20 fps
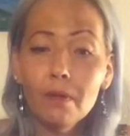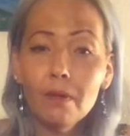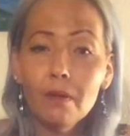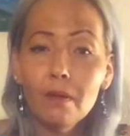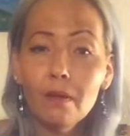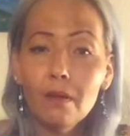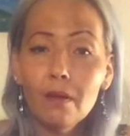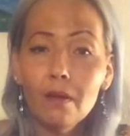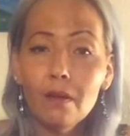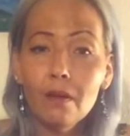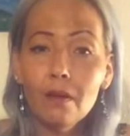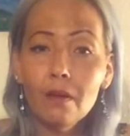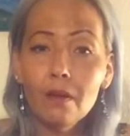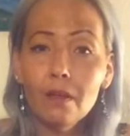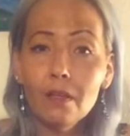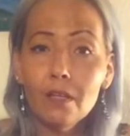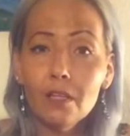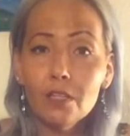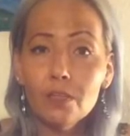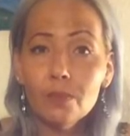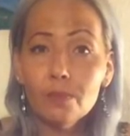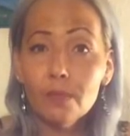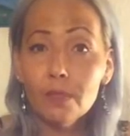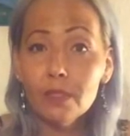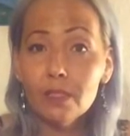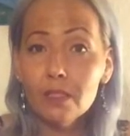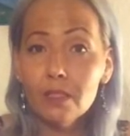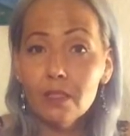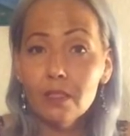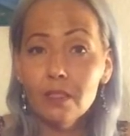
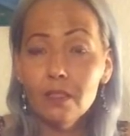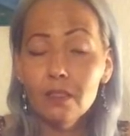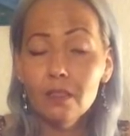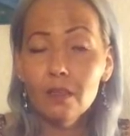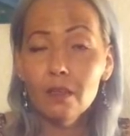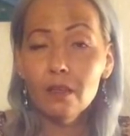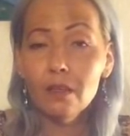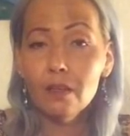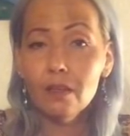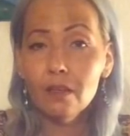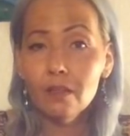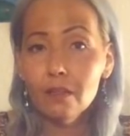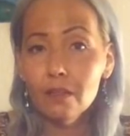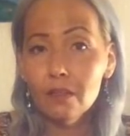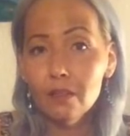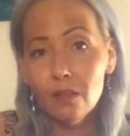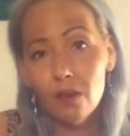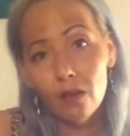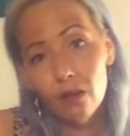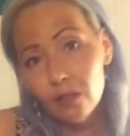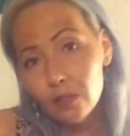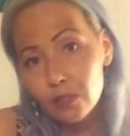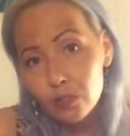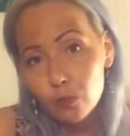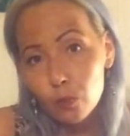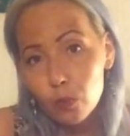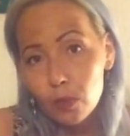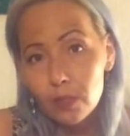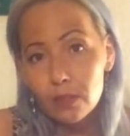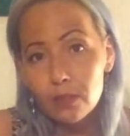especially the
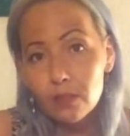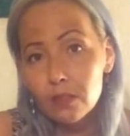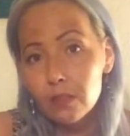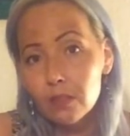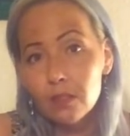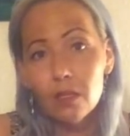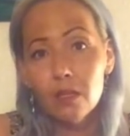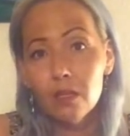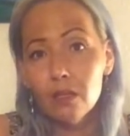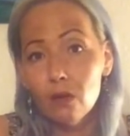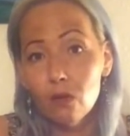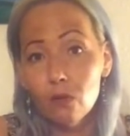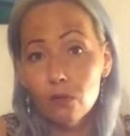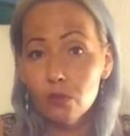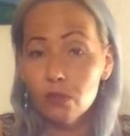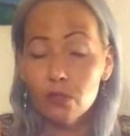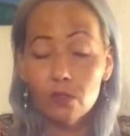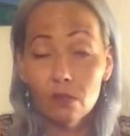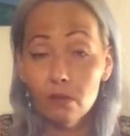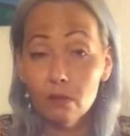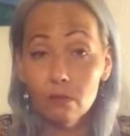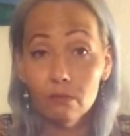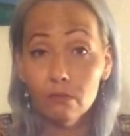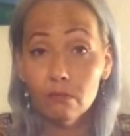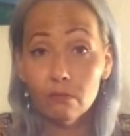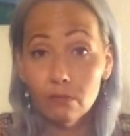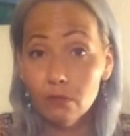youngest ones and also